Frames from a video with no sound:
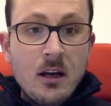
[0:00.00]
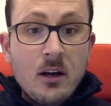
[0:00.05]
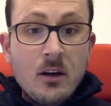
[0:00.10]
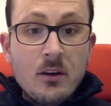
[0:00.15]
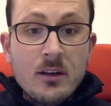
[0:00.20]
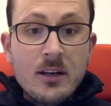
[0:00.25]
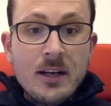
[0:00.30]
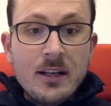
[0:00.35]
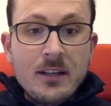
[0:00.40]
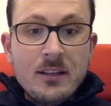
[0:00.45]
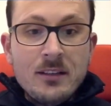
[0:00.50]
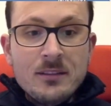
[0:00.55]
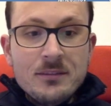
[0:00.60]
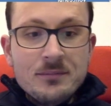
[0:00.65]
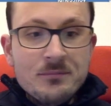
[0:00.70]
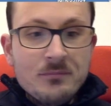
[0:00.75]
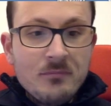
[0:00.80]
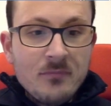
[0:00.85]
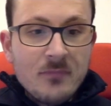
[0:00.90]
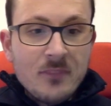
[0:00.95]
Okay,
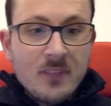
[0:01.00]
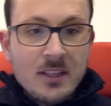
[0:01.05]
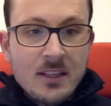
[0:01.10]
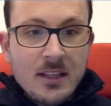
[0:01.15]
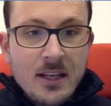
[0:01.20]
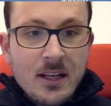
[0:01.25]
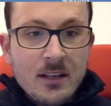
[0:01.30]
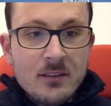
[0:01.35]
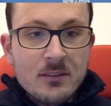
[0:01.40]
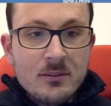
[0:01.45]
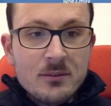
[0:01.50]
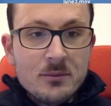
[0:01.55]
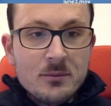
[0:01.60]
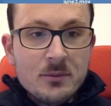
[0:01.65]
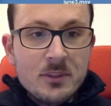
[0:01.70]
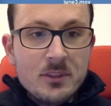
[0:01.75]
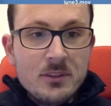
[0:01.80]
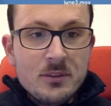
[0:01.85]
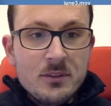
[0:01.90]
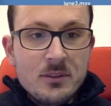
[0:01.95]
now
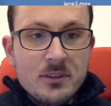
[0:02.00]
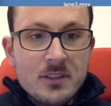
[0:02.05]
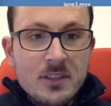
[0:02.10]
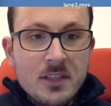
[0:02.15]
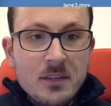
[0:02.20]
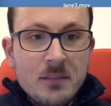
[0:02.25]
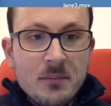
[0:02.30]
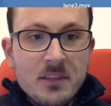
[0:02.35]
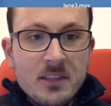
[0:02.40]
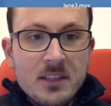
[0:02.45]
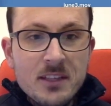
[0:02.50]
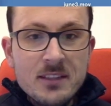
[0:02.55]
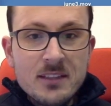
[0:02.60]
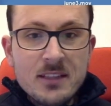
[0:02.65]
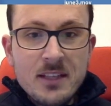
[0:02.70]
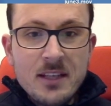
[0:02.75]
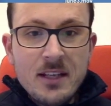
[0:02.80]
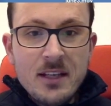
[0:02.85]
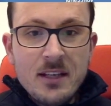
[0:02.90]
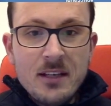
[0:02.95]
we do the same things
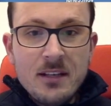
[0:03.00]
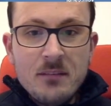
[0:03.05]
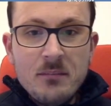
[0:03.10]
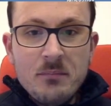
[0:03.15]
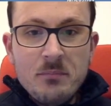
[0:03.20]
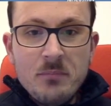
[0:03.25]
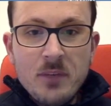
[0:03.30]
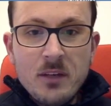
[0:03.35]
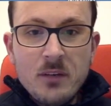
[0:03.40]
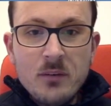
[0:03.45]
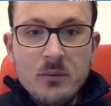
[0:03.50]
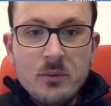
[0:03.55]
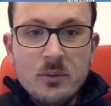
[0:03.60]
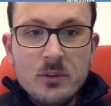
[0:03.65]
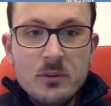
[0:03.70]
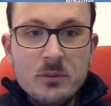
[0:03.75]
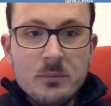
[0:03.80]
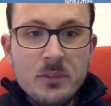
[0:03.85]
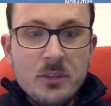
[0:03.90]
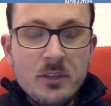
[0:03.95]
again, but
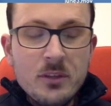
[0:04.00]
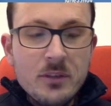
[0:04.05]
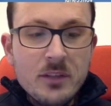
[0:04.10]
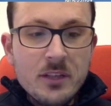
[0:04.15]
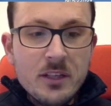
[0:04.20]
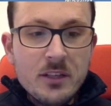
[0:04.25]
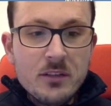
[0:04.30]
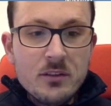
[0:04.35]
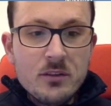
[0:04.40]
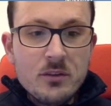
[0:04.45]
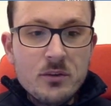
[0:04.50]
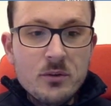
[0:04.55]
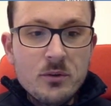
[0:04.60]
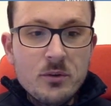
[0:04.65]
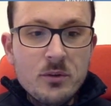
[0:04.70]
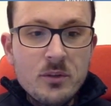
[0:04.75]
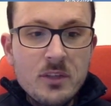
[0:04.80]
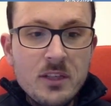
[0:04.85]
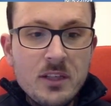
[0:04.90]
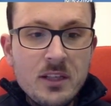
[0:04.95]
we'll be doing it
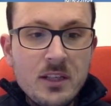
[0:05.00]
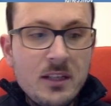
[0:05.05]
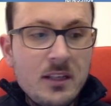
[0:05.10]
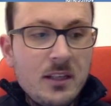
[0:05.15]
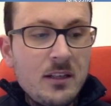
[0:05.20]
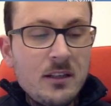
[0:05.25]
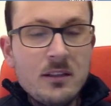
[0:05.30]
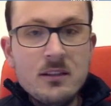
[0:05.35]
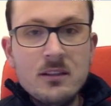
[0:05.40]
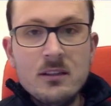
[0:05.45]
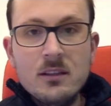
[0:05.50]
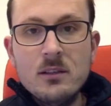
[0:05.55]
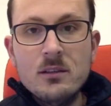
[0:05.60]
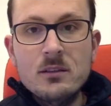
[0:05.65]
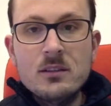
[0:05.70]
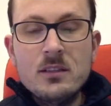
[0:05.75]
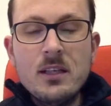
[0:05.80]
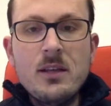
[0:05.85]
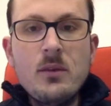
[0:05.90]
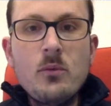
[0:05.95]
to the
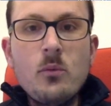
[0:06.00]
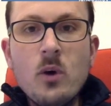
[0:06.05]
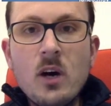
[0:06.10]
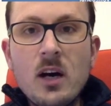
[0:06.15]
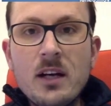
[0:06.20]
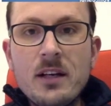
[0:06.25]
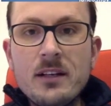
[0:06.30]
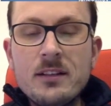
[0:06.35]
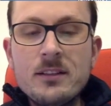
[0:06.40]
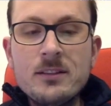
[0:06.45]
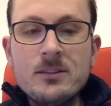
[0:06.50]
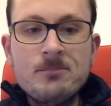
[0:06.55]
little T1.